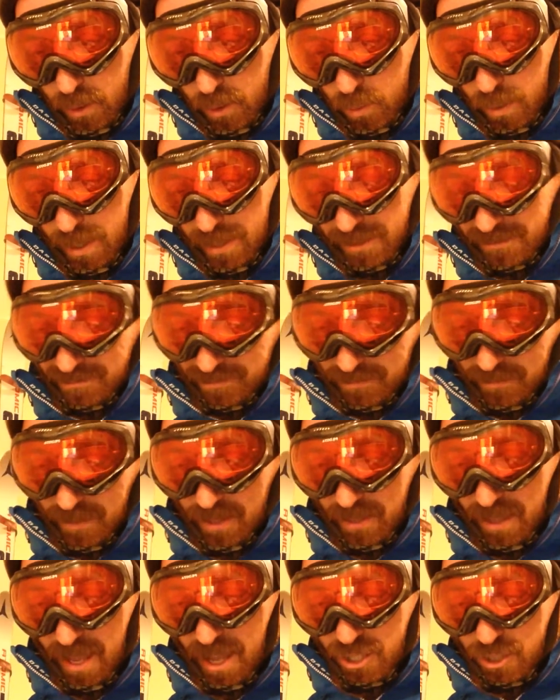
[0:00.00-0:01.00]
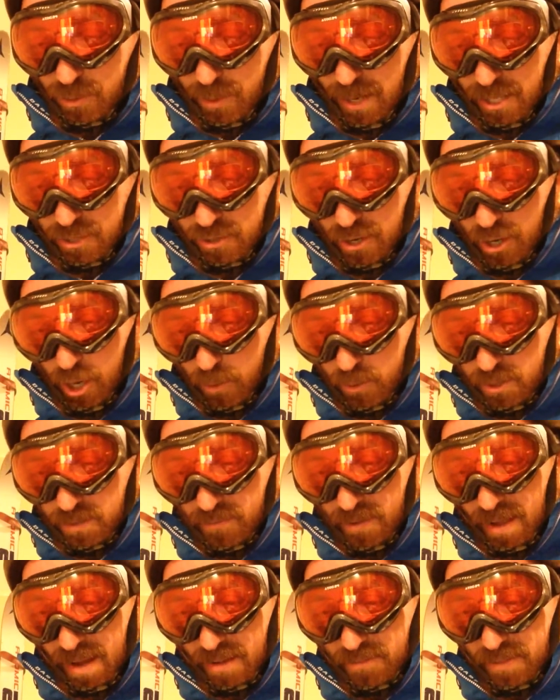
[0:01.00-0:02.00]
well, the actual answer I got was
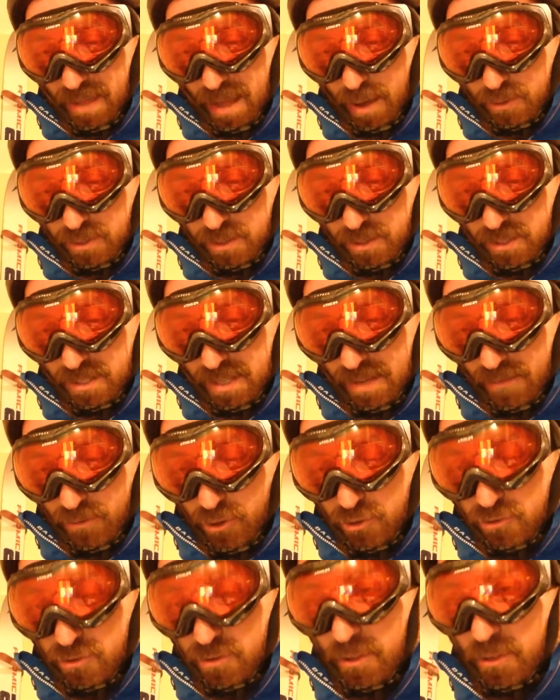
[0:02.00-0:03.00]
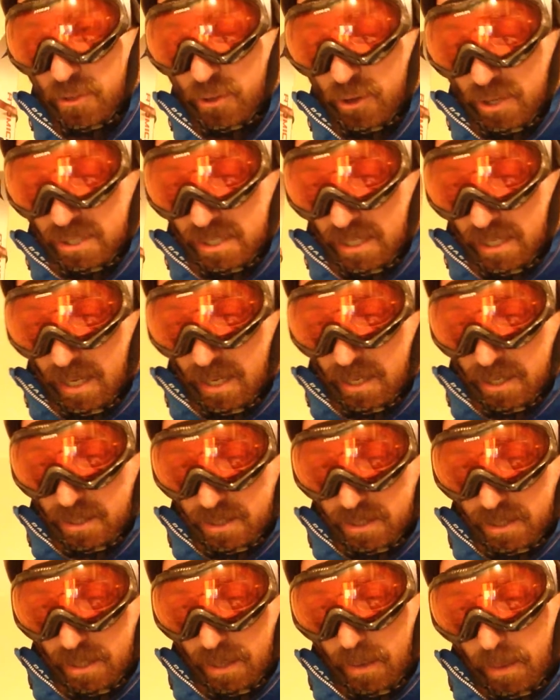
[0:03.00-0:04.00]
5,730
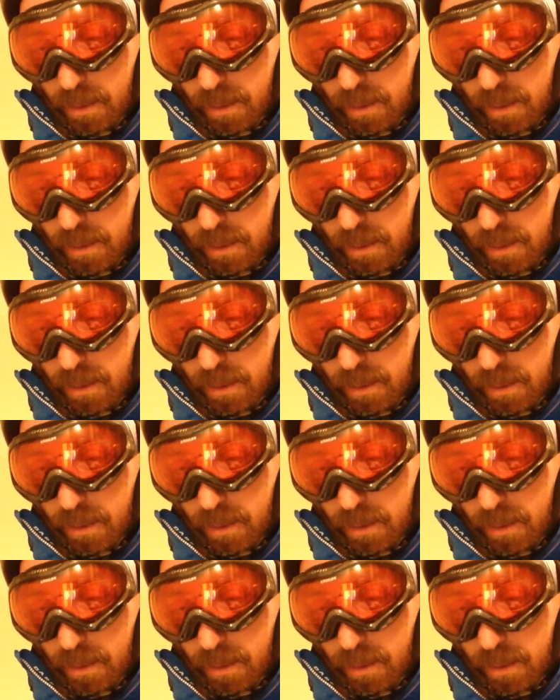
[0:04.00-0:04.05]
years.